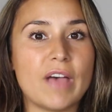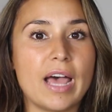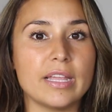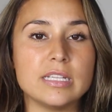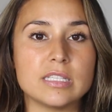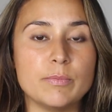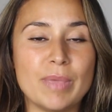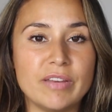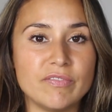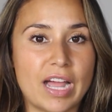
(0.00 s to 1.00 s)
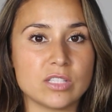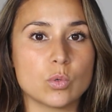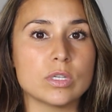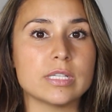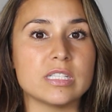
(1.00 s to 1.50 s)
fat is the main fat
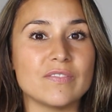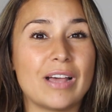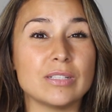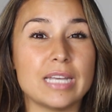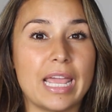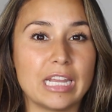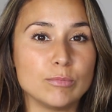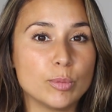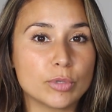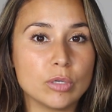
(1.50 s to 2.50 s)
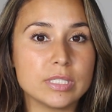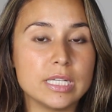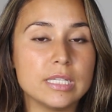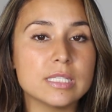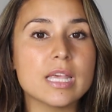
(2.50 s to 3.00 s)
source that's found in animal
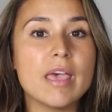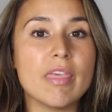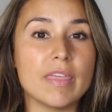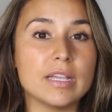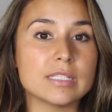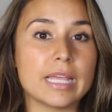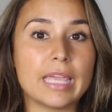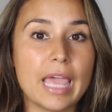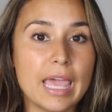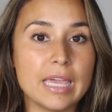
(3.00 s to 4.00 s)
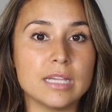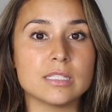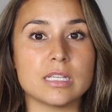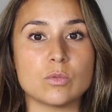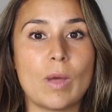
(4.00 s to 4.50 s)
proteins, things like
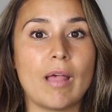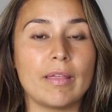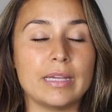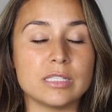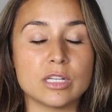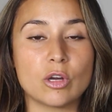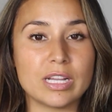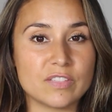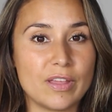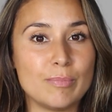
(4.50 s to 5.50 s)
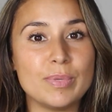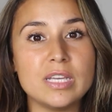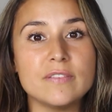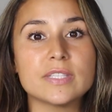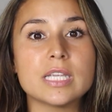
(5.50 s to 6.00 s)
eggs, as well as grass-fed
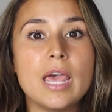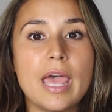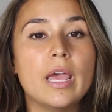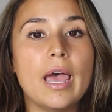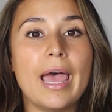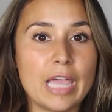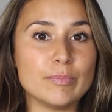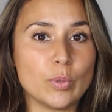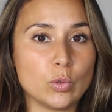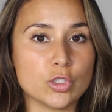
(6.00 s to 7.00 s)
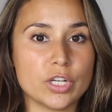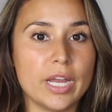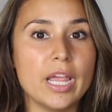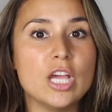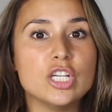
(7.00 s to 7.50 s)
beefs and
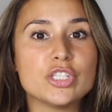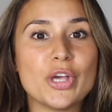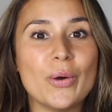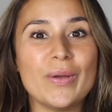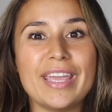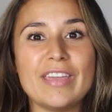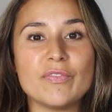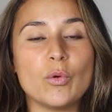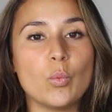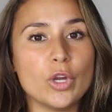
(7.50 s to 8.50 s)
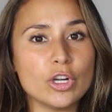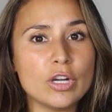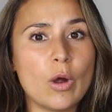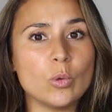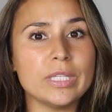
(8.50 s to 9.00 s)
poultry. So if
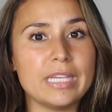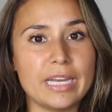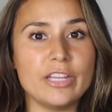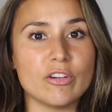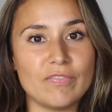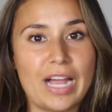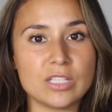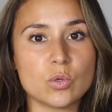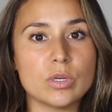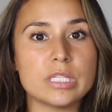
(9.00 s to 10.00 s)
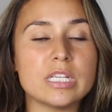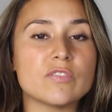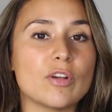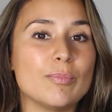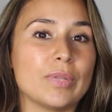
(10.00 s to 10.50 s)
we're only getting your fat sources
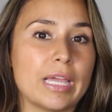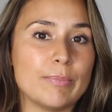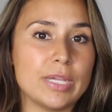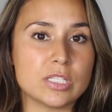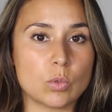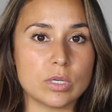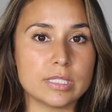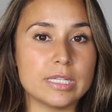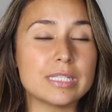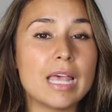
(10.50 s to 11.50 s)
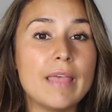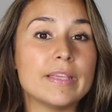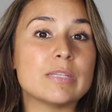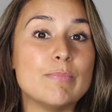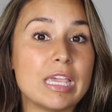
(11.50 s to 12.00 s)
from plant-based sources,
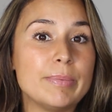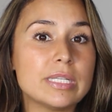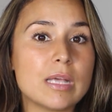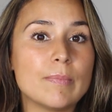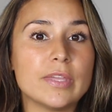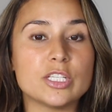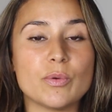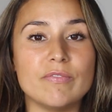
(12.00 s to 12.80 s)
this may be something to